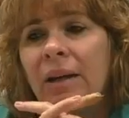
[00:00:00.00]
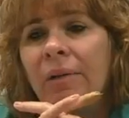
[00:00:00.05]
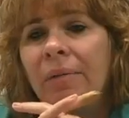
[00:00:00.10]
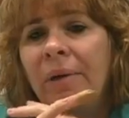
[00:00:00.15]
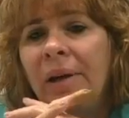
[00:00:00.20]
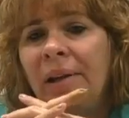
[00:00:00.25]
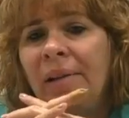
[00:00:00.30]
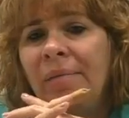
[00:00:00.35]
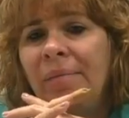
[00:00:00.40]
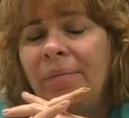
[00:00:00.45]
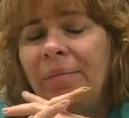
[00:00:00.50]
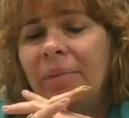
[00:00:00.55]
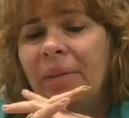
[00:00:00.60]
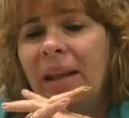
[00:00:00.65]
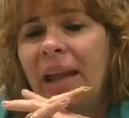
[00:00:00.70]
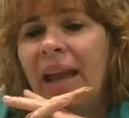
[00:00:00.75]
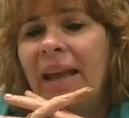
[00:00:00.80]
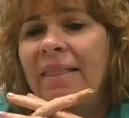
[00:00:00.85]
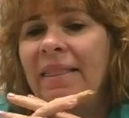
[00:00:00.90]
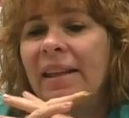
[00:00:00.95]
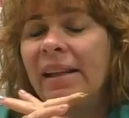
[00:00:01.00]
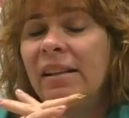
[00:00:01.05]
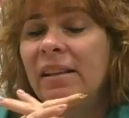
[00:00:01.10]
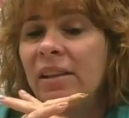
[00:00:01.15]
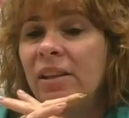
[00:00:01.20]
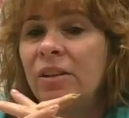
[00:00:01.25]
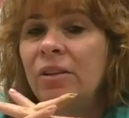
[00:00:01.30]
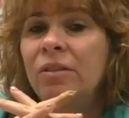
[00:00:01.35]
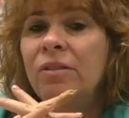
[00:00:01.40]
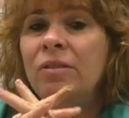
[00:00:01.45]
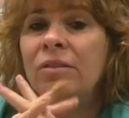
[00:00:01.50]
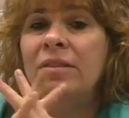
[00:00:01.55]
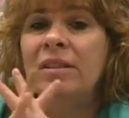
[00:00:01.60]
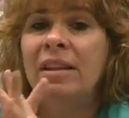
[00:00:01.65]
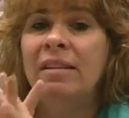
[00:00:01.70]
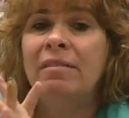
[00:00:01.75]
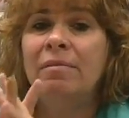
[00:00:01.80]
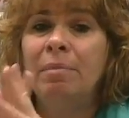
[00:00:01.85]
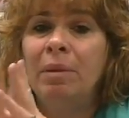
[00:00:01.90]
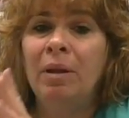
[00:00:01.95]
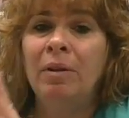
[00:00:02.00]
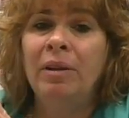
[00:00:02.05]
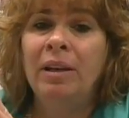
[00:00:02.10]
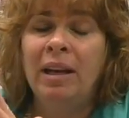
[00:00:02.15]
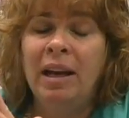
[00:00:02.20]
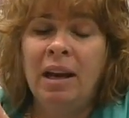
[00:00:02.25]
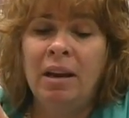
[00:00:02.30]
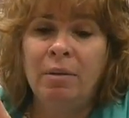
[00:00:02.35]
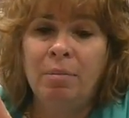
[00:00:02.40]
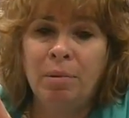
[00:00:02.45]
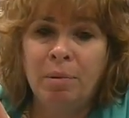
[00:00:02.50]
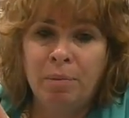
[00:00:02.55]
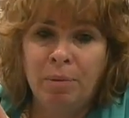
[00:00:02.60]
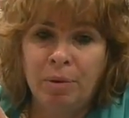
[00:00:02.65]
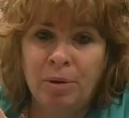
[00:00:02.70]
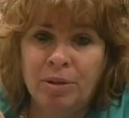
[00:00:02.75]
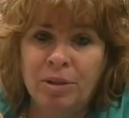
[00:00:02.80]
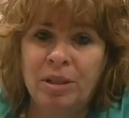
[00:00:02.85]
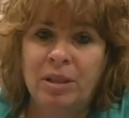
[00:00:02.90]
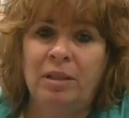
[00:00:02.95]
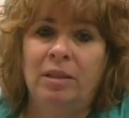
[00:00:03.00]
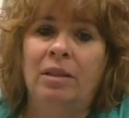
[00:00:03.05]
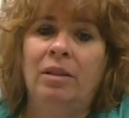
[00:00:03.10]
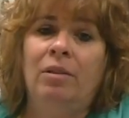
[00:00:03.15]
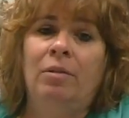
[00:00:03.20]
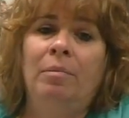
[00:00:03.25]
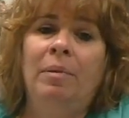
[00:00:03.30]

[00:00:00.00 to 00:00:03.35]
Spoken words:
Well, I think the news has blown it out of proportion a little